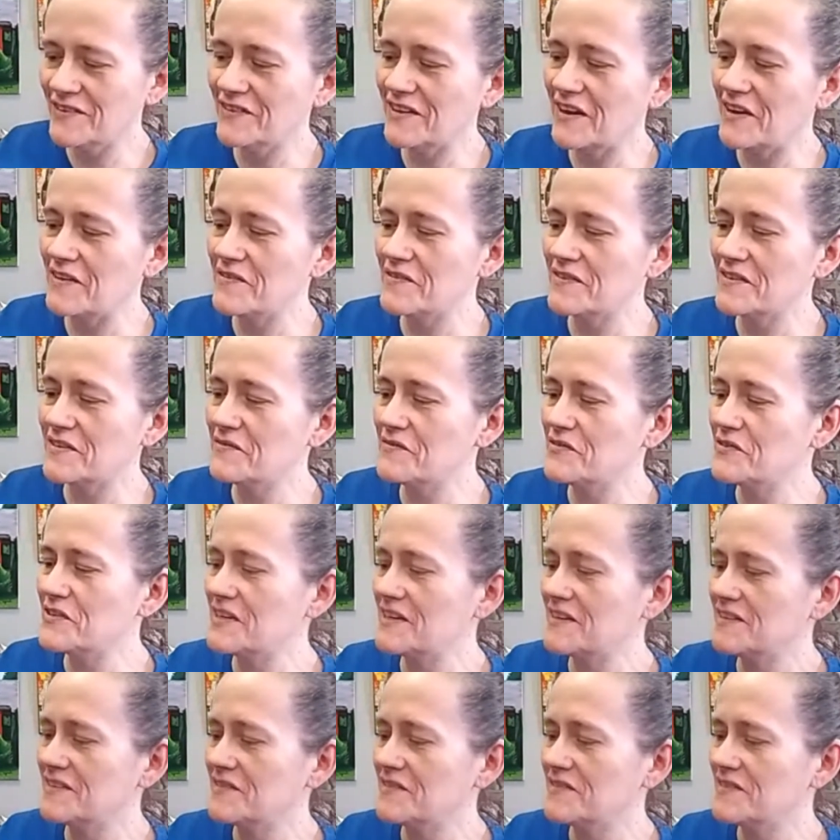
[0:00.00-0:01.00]
I, if you
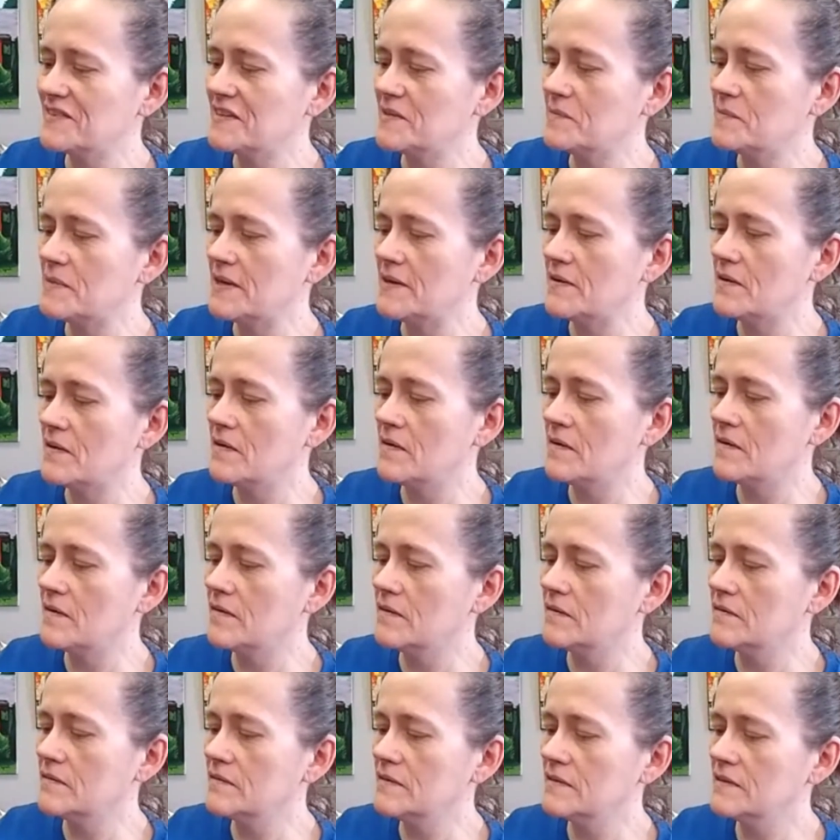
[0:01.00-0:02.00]
guys have seen my
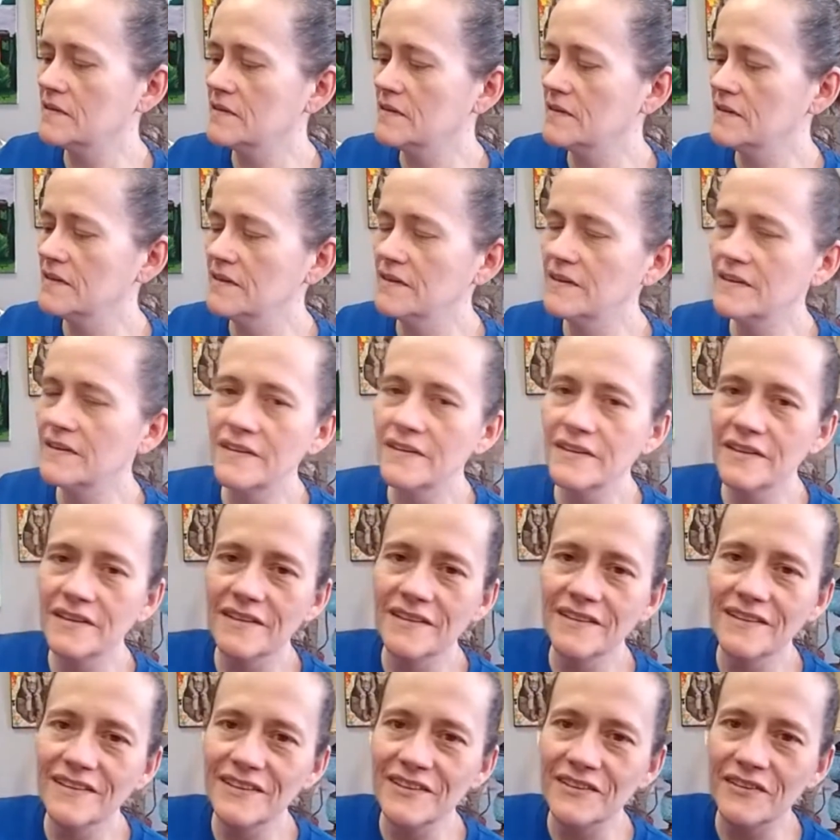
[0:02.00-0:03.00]
haul,
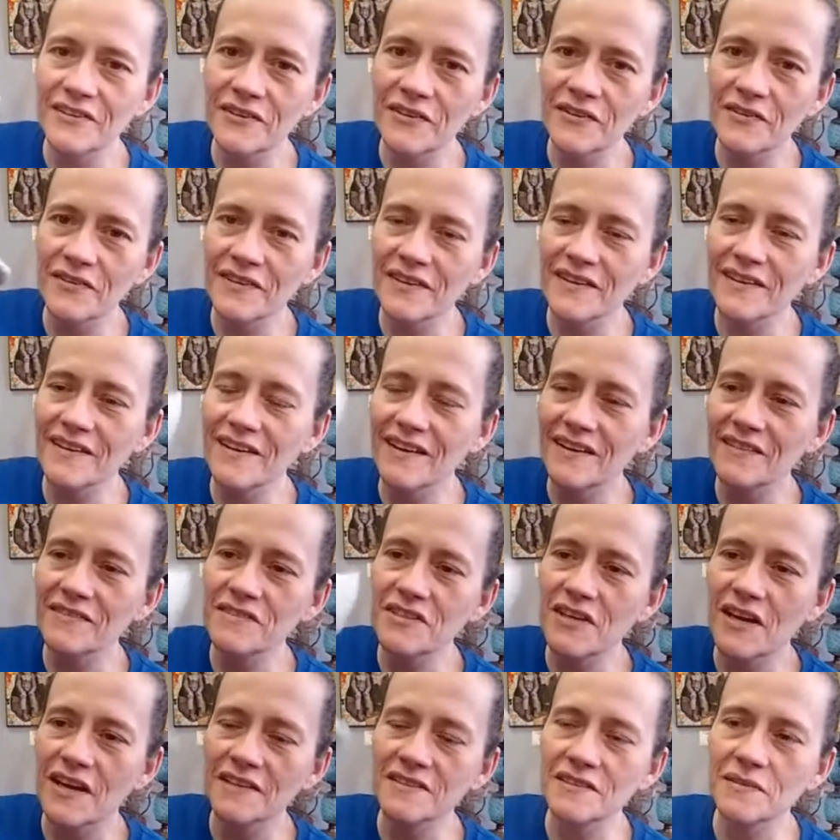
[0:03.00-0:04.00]
you know that I've
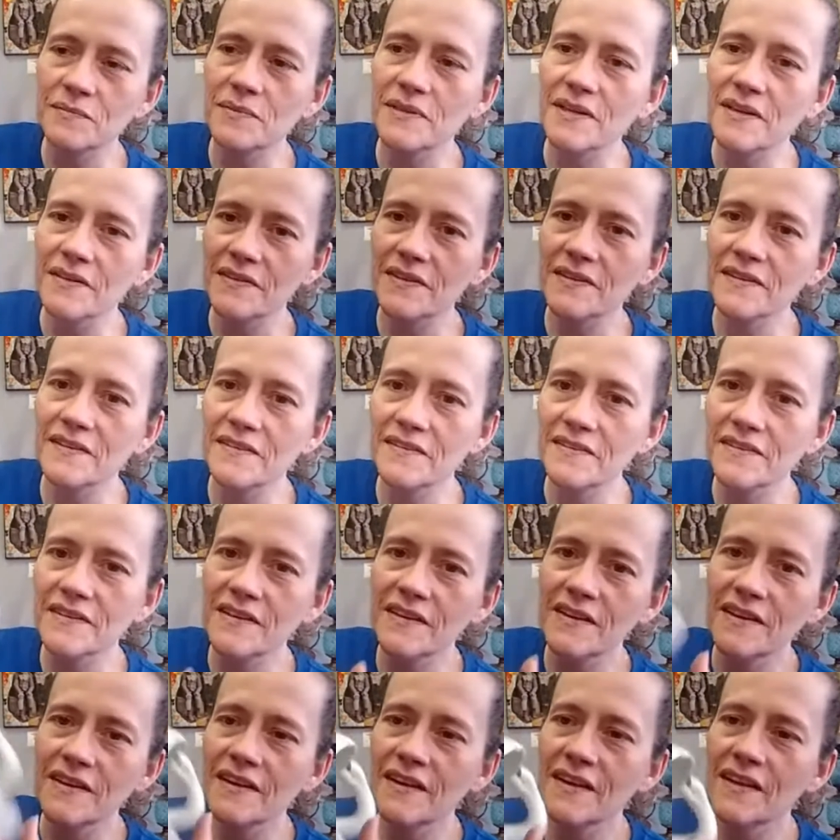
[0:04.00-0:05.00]
talked about this.
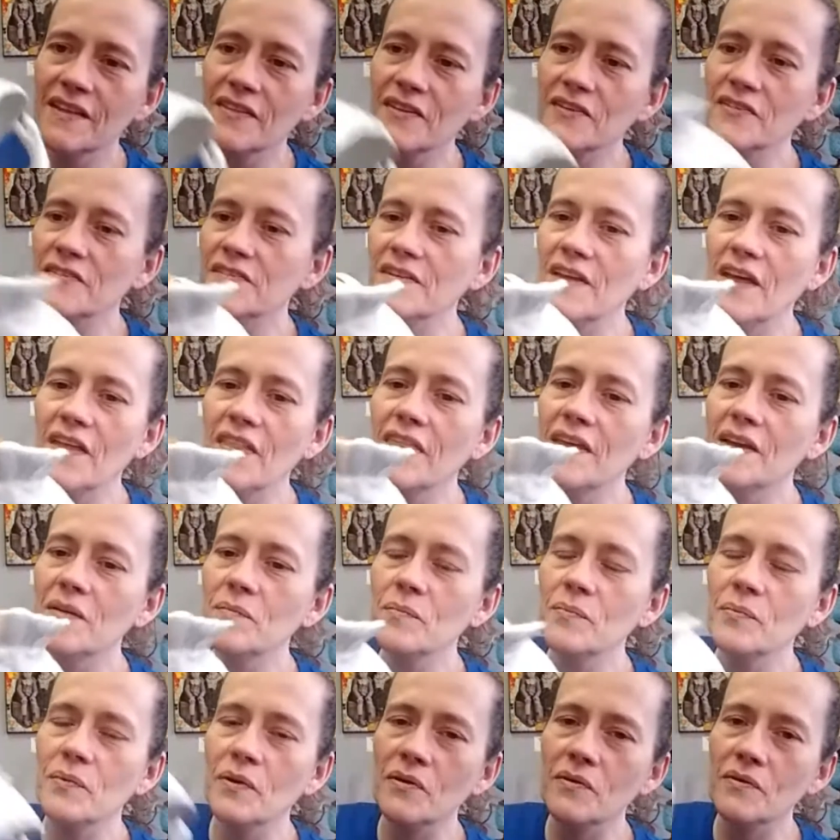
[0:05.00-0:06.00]
There's nothing
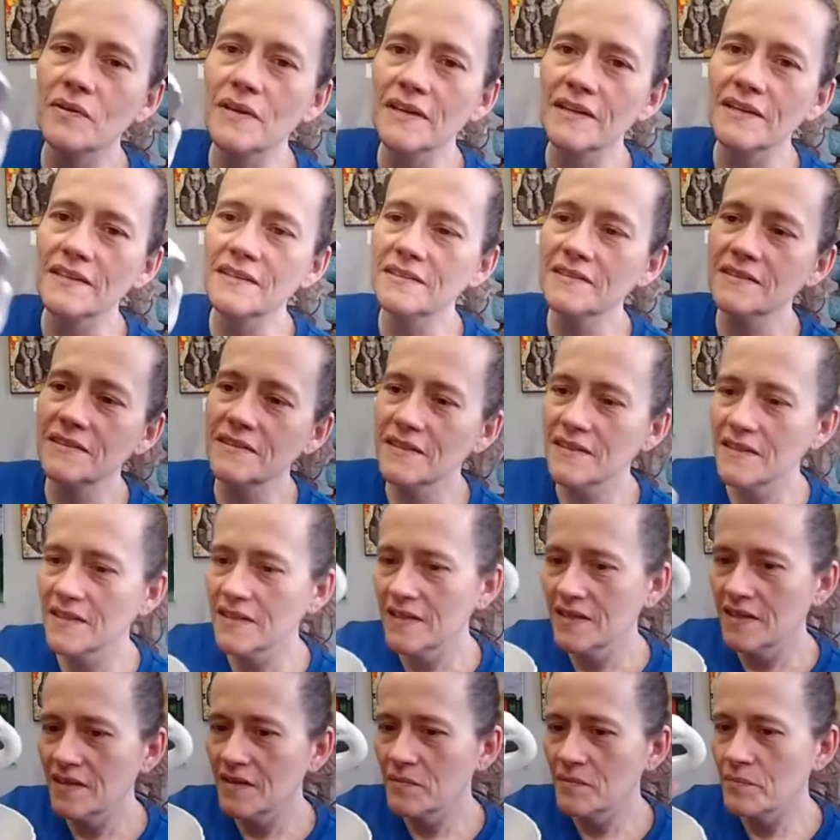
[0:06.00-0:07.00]
broken,
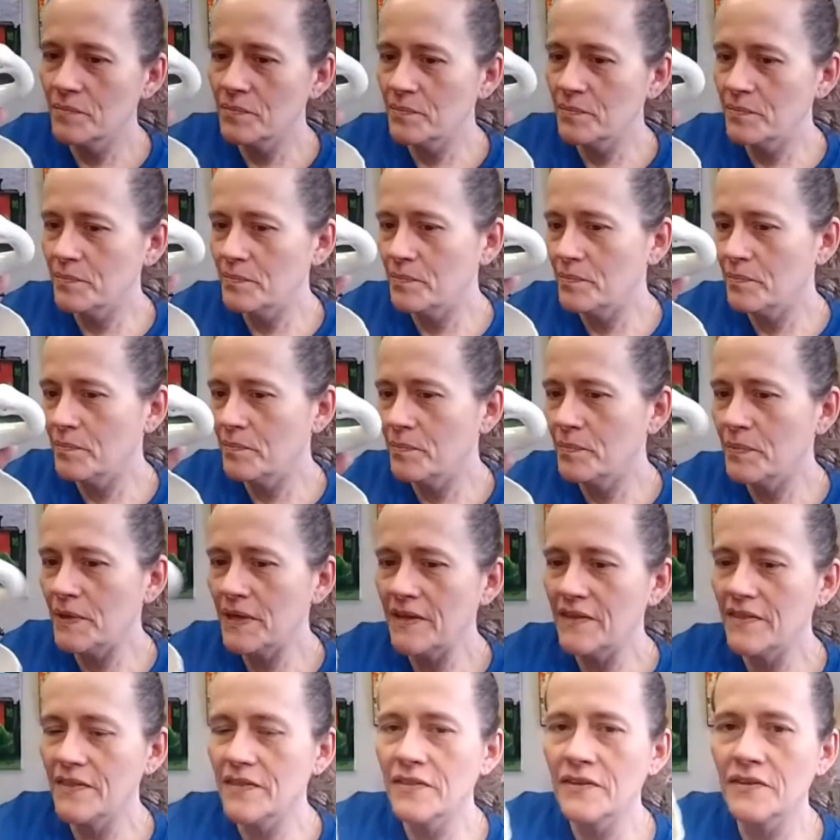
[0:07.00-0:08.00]

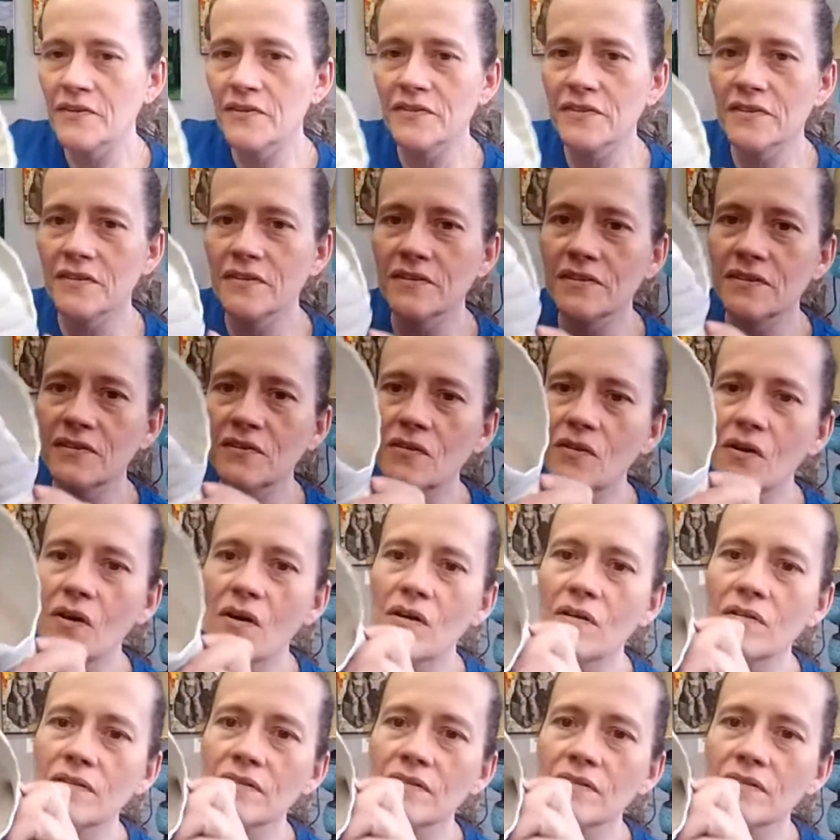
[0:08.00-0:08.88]
but there's a little,